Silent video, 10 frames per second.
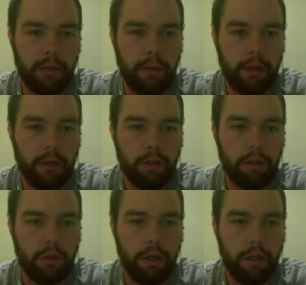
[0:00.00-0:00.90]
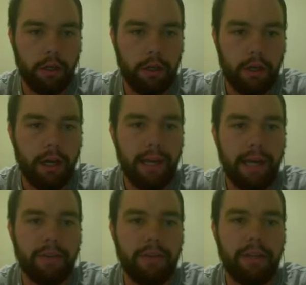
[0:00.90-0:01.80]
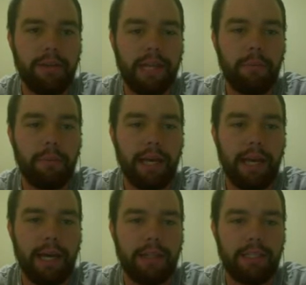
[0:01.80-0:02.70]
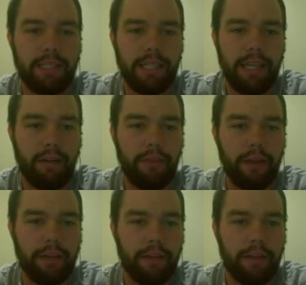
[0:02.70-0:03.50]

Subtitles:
on a Ludi. Even with Helping Hand, that does nothing.